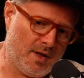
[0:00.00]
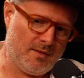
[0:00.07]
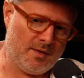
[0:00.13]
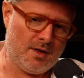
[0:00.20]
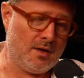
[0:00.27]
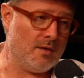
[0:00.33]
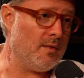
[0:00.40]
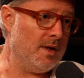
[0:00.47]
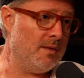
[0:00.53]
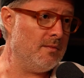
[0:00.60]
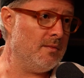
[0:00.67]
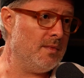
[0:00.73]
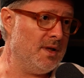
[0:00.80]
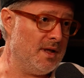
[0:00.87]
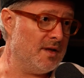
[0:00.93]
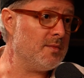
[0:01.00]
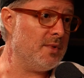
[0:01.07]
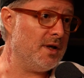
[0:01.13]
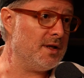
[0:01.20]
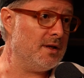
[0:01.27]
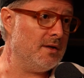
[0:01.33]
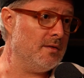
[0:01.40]
and when the
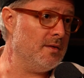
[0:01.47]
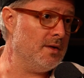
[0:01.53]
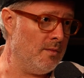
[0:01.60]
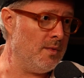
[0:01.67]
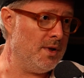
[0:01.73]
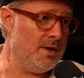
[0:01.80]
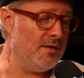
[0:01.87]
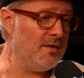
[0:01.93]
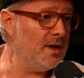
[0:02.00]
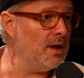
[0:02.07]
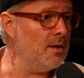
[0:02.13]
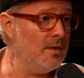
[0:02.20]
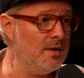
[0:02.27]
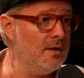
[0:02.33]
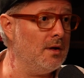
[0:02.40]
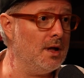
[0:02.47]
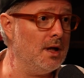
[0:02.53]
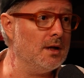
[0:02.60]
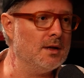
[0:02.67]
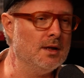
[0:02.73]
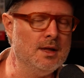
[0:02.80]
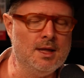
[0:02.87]
expression when you're thinking with your
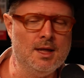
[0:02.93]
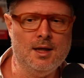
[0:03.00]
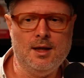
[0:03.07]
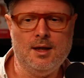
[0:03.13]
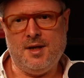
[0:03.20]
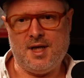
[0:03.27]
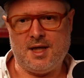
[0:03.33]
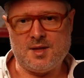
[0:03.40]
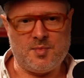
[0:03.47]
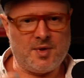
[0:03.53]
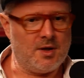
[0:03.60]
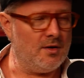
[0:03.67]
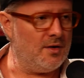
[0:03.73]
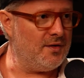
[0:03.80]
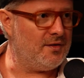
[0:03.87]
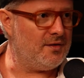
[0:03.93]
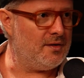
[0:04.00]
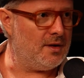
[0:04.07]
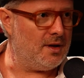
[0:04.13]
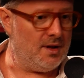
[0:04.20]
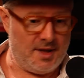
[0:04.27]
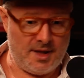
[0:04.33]
gut, that's because
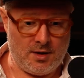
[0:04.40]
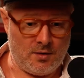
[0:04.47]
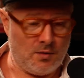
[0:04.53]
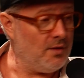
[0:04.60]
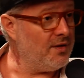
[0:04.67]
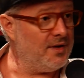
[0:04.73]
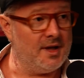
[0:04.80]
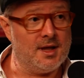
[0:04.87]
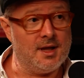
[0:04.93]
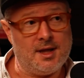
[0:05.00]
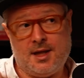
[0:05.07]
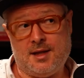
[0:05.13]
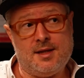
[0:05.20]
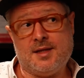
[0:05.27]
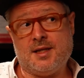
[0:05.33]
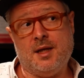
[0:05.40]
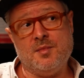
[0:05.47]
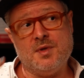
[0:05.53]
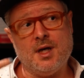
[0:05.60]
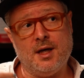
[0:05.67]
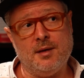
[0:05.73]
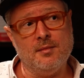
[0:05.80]
they are all thinking at the same
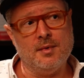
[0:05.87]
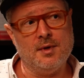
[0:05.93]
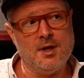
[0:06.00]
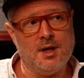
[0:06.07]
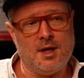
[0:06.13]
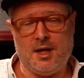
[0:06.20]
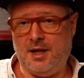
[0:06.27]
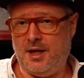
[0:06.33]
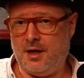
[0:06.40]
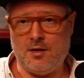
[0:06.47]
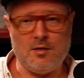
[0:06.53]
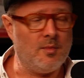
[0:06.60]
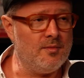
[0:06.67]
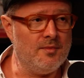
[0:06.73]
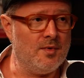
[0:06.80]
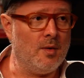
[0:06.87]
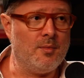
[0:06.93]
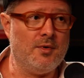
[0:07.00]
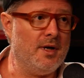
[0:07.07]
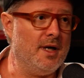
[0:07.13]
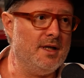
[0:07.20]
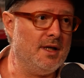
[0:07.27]
time, and they're
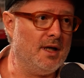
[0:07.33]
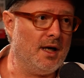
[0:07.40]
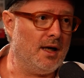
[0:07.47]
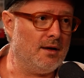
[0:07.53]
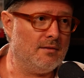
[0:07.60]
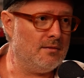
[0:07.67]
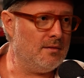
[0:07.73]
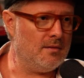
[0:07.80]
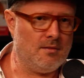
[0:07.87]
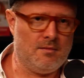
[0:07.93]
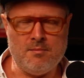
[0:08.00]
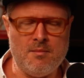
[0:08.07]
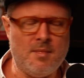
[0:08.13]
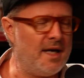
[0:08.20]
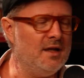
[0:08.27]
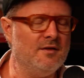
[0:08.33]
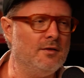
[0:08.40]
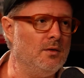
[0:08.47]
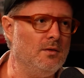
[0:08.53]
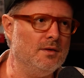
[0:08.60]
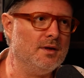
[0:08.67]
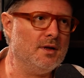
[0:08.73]
operating at
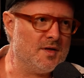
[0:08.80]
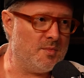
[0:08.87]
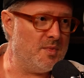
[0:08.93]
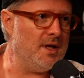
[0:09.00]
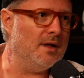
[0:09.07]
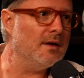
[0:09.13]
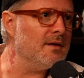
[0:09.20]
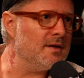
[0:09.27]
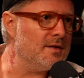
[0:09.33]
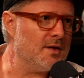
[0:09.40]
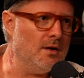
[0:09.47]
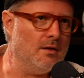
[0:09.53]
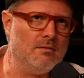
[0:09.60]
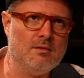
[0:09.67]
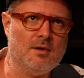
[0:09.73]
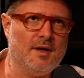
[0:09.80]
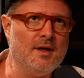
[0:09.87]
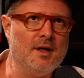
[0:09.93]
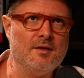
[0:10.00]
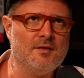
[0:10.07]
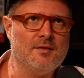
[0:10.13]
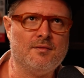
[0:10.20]
manifold speed. So I
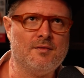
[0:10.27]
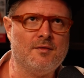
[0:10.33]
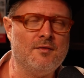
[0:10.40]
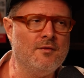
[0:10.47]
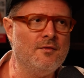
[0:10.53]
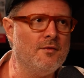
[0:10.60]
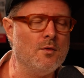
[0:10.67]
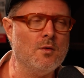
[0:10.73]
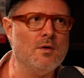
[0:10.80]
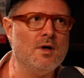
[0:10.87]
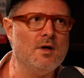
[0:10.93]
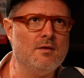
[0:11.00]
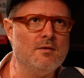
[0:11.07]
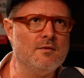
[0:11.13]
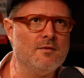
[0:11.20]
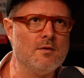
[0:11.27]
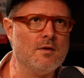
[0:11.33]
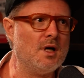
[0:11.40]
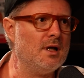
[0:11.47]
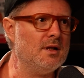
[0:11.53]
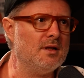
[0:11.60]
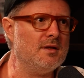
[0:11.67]
think it's
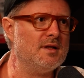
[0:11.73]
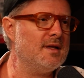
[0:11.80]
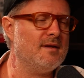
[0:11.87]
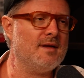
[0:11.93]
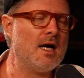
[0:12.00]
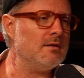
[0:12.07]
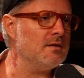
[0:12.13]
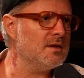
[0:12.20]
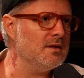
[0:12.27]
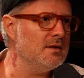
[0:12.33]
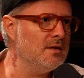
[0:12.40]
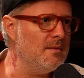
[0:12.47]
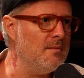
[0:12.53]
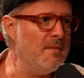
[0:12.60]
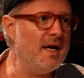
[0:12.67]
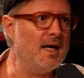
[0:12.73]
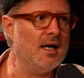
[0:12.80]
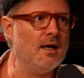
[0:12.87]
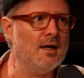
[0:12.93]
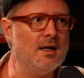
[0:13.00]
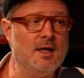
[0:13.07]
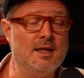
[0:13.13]
400,000
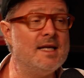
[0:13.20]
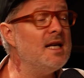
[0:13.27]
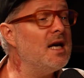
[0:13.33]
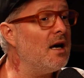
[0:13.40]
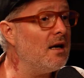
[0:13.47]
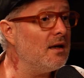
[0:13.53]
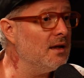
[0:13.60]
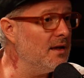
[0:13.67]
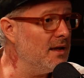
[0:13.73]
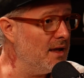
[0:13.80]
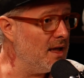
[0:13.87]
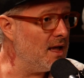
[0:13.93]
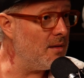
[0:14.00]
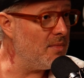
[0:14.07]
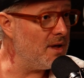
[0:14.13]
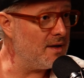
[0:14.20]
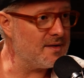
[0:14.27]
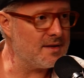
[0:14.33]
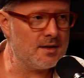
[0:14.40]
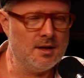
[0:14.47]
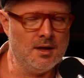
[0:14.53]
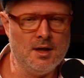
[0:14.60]

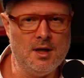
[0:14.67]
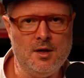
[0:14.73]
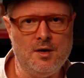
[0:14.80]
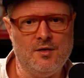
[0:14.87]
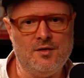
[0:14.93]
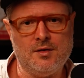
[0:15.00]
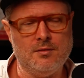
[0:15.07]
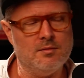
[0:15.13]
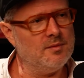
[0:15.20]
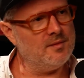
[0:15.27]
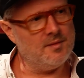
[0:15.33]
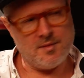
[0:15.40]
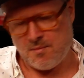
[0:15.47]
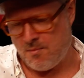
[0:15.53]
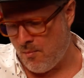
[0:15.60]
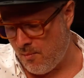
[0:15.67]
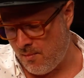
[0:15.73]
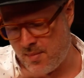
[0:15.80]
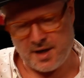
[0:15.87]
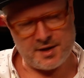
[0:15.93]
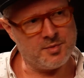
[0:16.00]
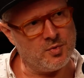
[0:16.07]
gigabits. So
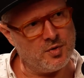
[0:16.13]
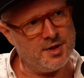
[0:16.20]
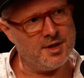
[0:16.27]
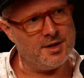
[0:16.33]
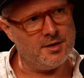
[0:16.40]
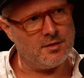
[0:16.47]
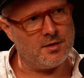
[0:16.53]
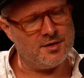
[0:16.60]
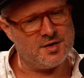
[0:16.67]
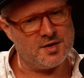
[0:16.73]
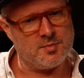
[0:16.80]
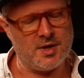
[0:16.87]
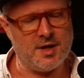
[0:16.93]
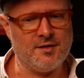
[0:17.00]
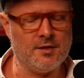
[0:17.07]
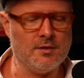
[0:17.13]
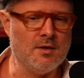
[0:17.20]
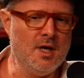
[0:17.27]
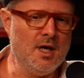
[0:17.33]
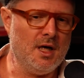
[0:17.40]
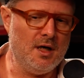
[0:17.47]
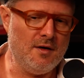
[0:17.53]
much more than your conscious brain. So
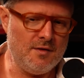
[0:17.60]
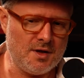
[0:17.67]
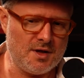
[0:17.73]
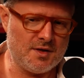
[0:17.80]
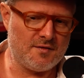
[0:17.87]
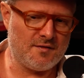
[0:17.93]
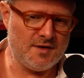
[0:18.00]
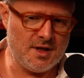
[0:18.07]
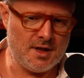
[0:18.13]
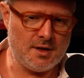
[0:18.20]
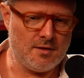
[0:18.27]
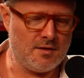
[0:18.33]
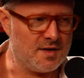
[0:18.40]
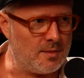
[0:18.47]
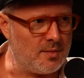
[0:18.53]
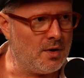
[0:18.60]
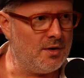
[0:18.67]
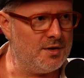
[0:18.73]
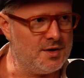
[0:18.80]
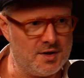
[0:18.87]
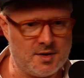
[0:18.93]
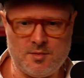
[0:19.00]
if you're just feeding your
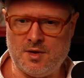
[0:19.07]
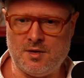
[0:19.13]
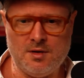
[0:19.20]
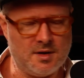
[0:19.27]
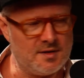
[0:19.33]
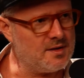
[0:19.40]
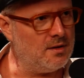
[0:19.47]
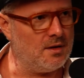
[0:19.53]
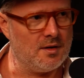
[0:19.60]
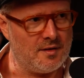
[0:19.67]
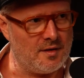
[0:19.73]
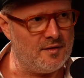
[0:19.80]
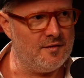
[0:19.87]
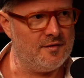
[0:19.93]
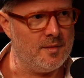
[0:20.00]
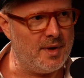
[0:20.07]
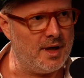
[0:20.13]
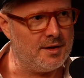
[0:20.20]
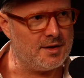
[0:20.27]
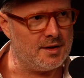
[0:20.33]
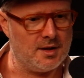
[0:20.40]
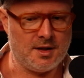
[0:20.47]
subconscious with lots and lots of
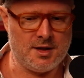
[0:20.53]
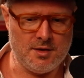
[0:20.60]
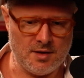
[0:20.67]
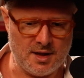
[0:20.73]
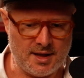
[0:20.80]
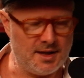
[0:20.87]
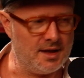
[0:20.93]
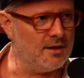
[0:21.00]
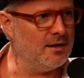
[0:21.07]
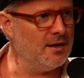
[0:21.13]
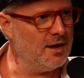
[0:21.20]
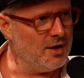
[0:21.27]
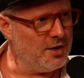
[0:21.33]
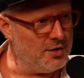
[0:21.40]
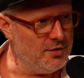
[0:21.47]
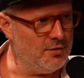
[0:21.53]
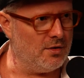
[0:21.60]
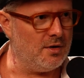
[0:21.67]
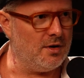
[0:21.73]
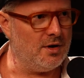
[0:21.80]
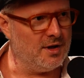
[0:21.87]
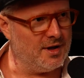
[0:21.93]
information and you're letting
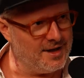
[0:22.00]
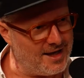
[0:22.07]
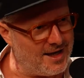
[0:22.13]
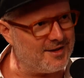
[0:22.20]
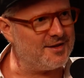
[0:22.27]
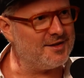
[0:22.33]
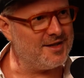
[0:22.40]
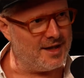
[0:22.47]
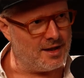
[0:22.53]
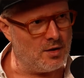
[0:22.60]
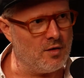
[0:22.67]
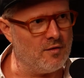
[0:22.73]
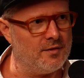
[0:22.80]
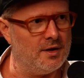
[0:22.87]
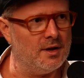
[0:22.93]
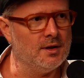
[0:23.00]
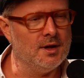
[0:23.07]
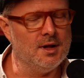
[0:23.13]
your gut take over,